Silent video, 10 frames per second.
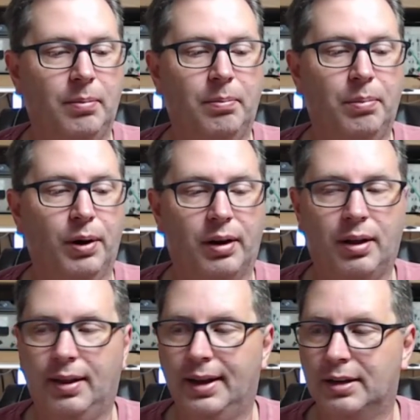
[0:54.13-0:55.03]
book
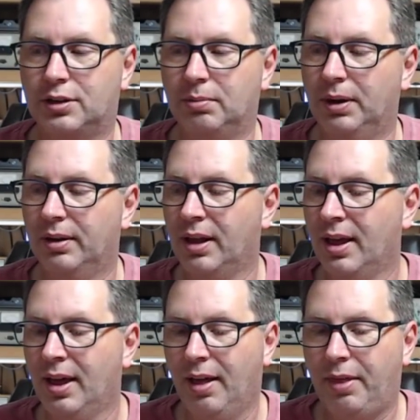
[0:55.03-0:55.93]
collection, but
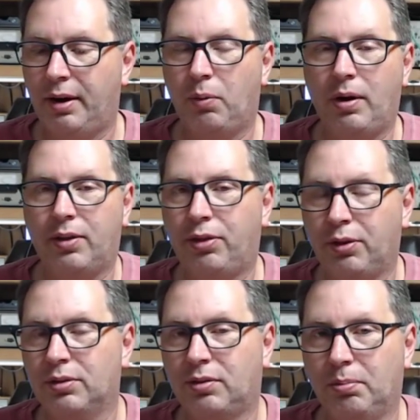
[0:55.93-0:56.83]
thought I'd walk you
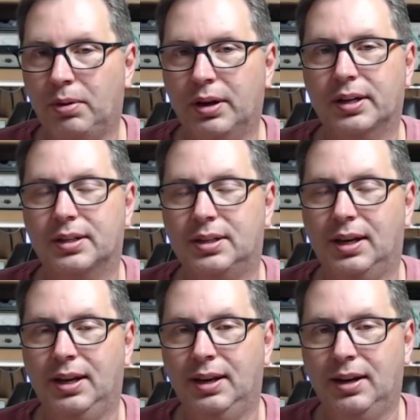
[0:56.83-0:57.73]
through some books
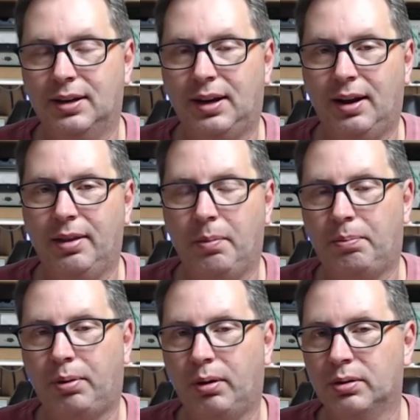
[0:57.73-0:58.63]
and kind of the
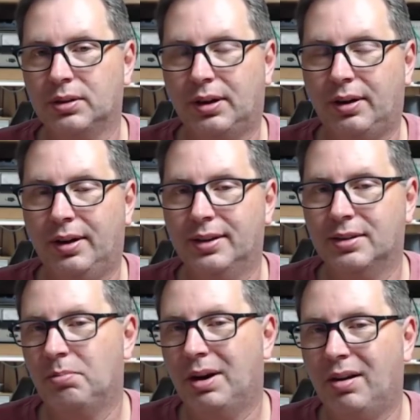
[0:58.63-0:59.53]
pros and cons
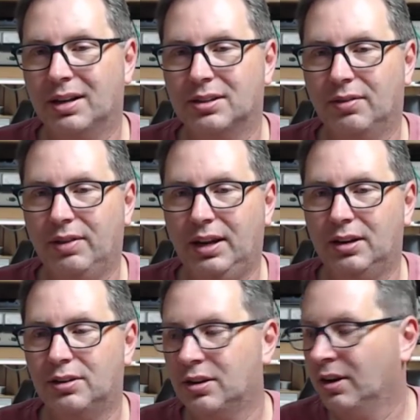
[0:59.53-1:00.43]
and merits of
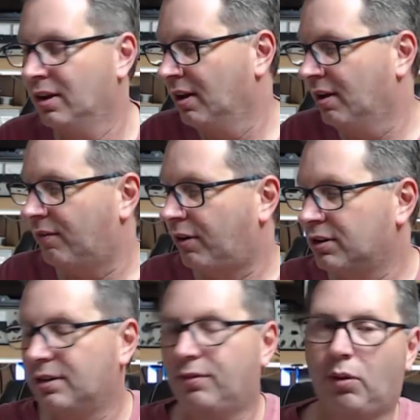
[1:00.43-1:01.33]
each.
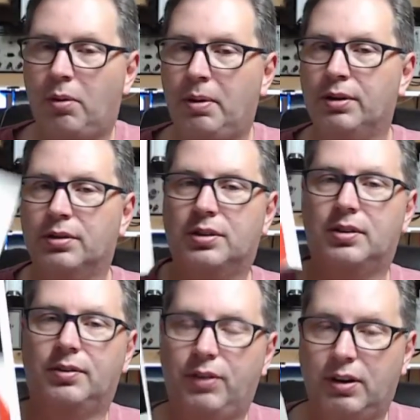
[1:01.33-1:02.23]
First and foremost,
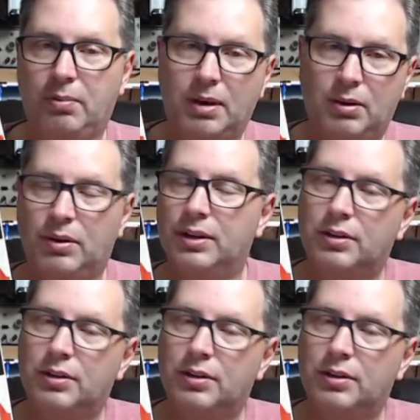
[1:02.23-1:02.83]
if you're going to be doing